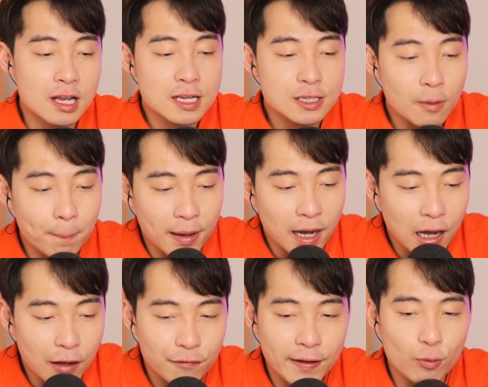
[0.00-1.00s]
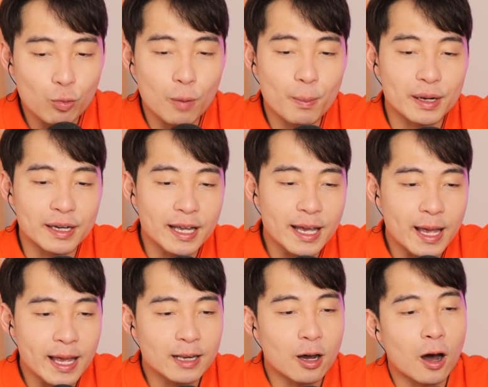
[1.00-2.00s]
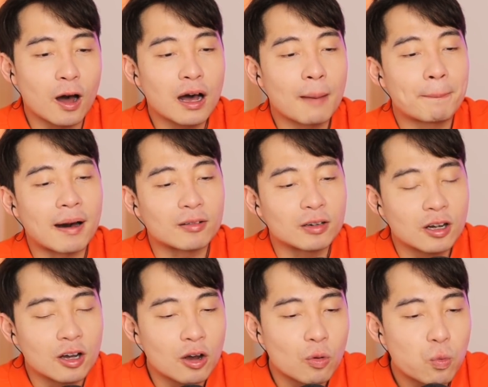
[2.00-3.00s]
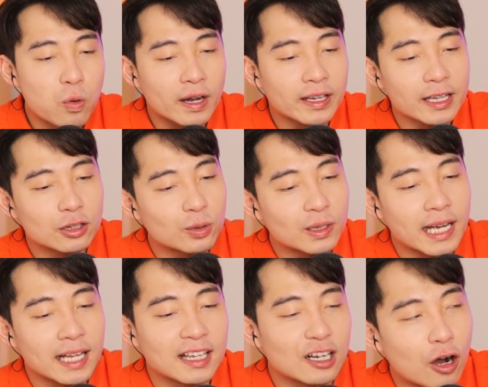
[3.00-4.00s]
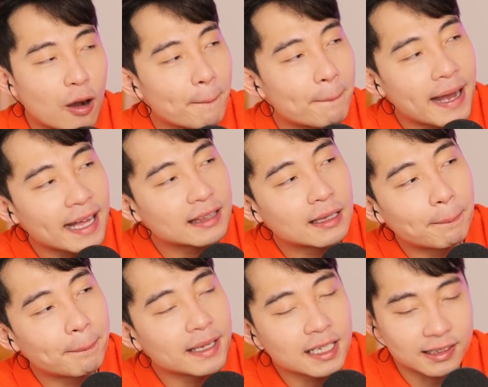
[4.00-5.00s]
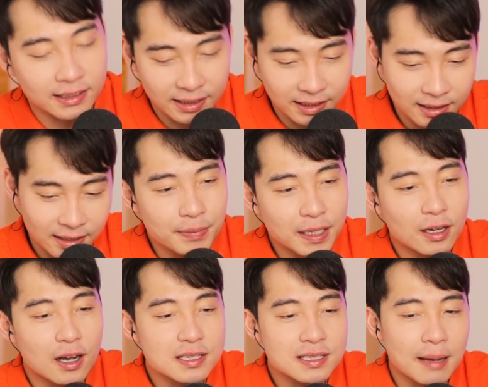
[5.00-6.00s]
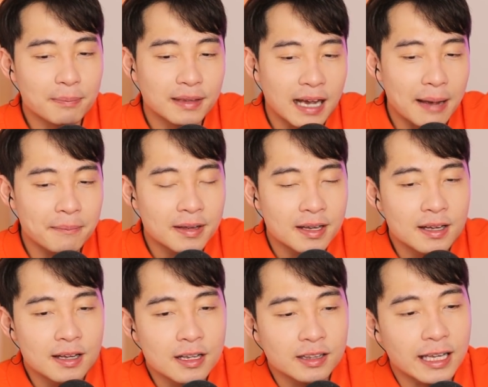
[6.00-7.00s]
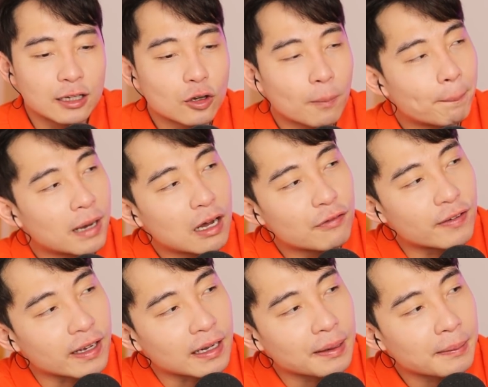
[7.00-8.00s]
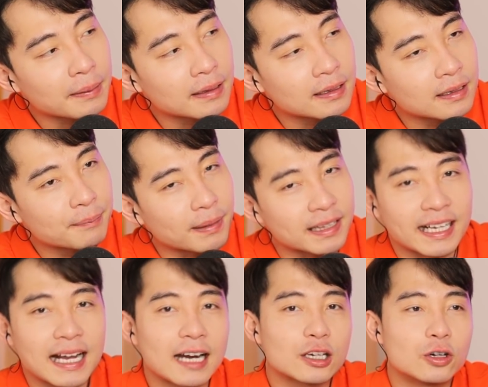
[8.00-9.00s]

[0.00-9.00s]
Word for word: So perfect woman, it's all about working together, compatibility. Because sometimes they look perfect, but they can't